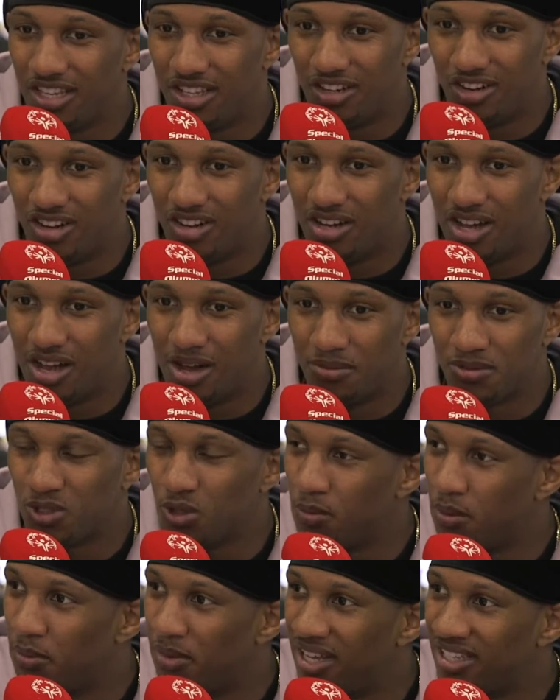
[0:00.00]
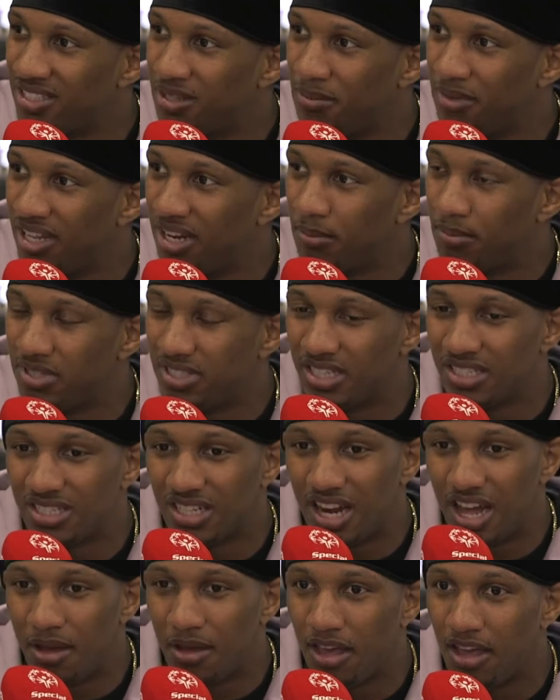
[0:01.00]
You know, I'm super blessed to be in the
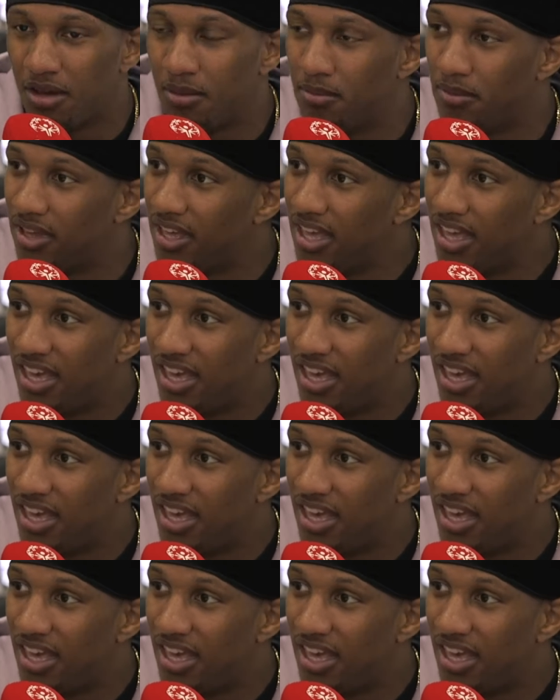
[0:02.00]
position I am